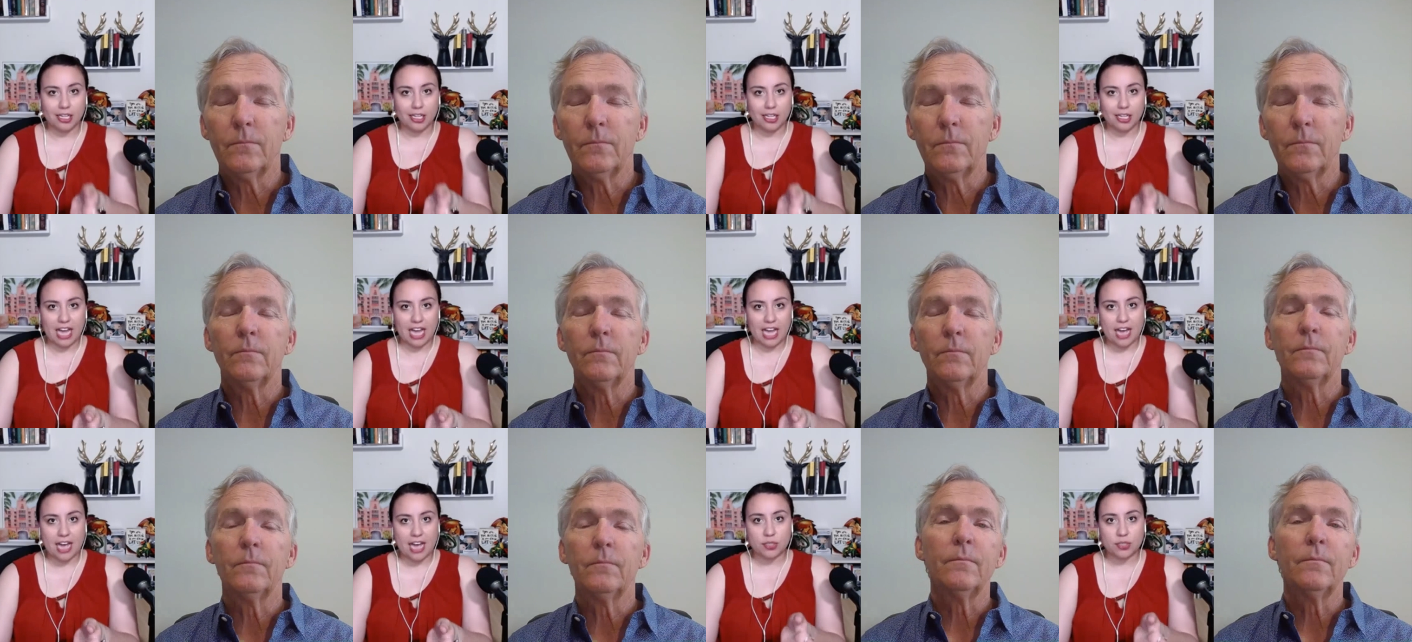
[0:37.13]

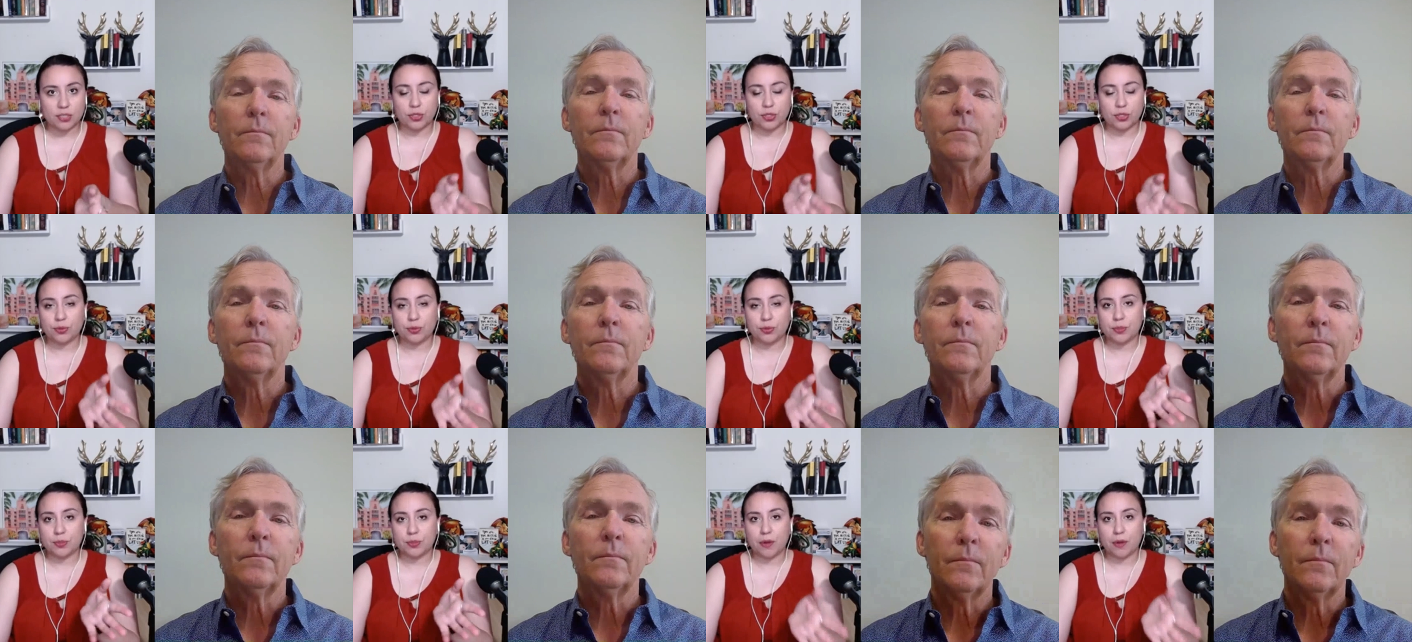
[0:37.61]
Speaker 1: class,
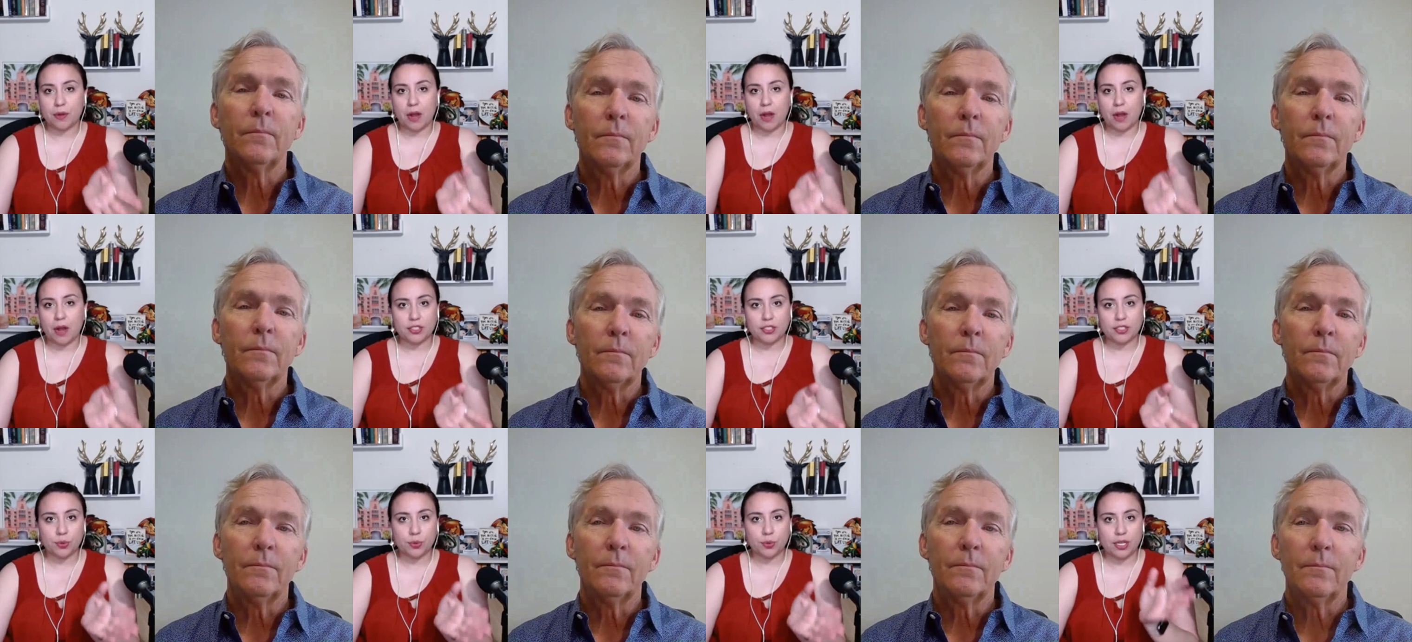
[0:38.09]
which was
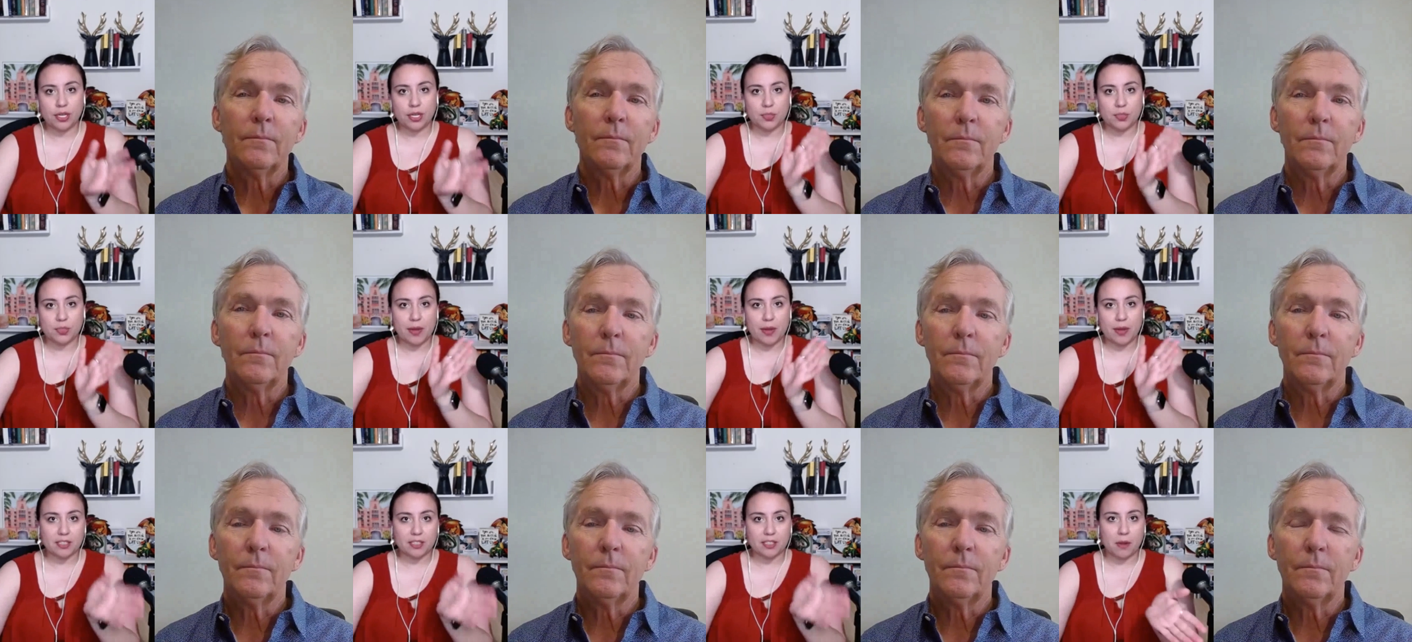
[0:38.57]
brought to
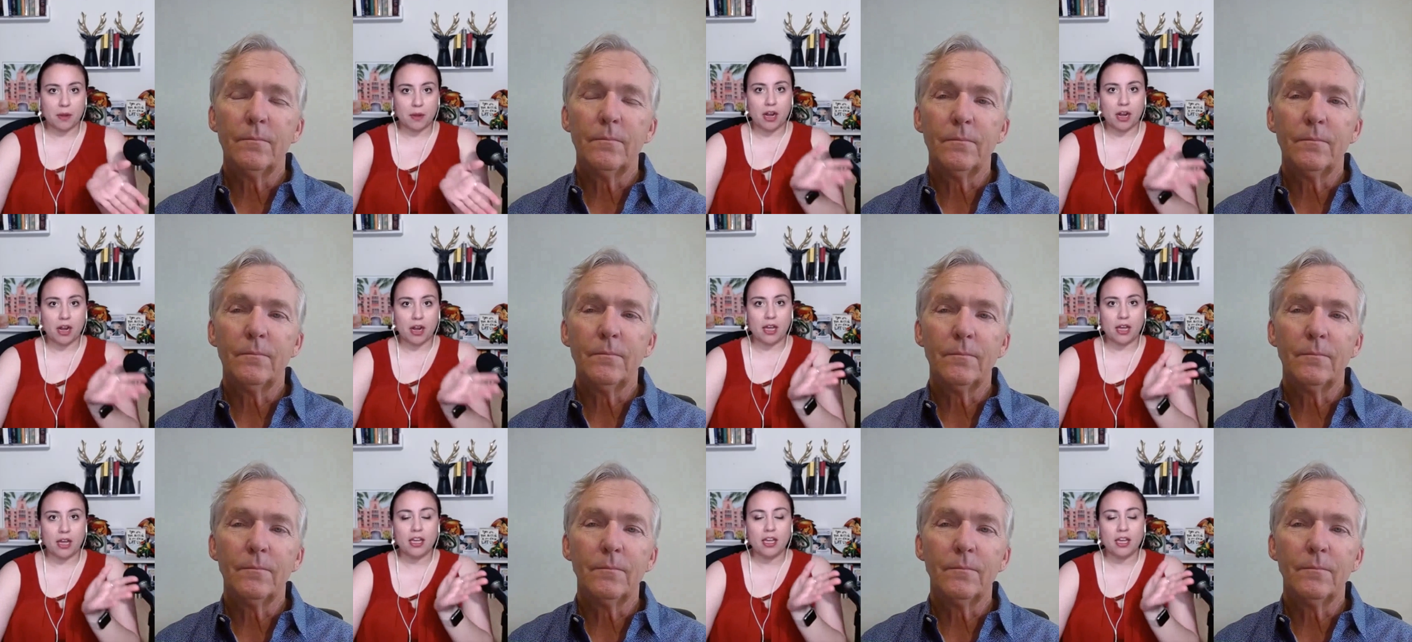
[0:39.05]
us by
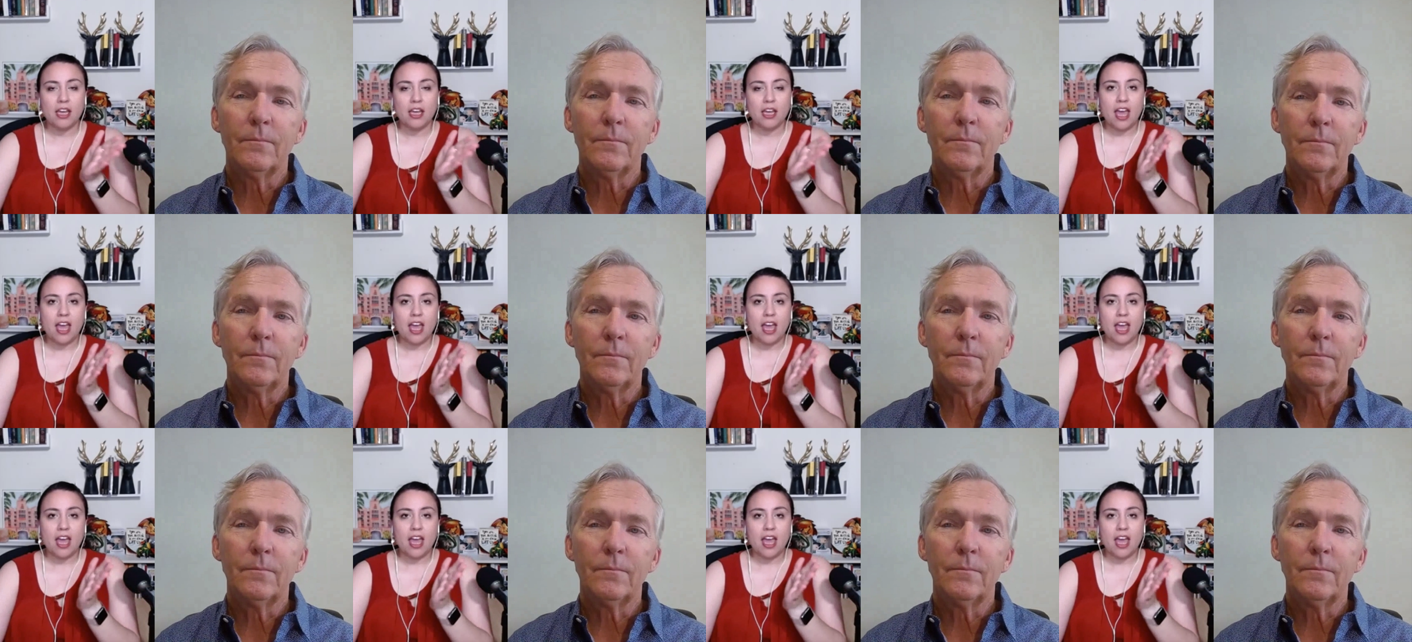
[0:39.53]
Tamara